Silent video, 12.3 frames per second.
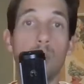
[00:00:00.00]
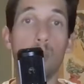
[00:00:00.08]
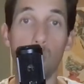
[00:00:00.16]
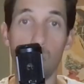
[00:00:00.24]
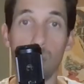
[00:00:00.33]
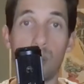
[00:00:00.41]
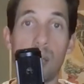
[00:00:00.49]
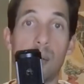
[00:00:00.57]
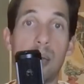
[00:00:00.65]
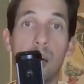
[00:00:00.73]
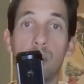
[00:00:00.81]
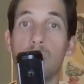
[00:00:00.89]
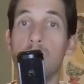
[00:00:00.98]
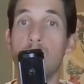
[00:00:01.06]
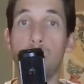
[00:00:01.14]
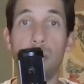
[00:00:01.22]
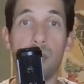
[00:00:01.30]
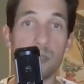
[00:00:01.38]
We'll come out,
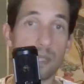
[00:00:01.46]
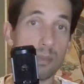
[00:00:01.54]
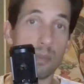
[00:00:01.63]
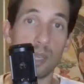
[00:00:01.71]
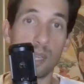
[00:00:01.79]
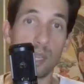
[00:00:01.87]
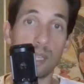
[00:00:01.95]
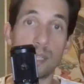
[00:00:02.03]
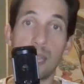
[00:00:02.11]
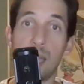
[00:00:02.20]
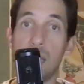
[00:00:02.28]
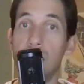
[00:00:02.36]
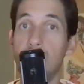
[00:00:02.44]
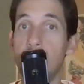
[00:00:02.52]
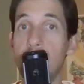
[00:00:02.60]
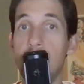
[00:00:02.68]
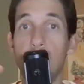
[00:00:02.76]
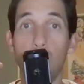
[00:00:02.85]
pay us $1 million a day.
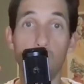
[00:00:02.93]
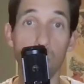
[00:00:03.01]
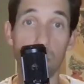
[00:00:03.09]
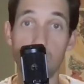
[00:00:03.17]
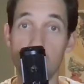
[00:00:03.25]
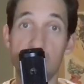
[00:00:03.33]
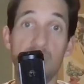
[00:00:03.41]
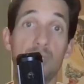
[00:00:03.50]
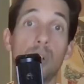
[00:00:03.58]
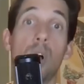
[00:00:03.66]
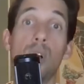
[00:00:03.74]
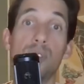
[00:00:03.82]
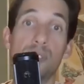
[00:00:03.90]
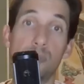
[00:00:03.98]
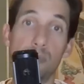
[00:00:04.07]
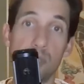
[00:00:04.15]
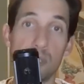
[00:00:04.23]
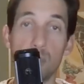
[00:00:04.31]
We'll be the stars of
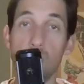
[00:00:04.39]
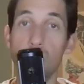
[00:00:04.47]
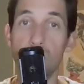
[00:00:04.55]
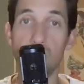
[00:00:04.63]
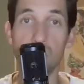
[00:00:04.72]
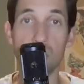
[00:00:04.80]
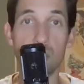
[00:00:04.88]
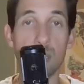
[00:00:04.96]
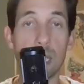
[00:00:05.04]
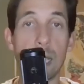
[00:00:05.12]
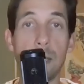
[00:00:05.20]
these movies.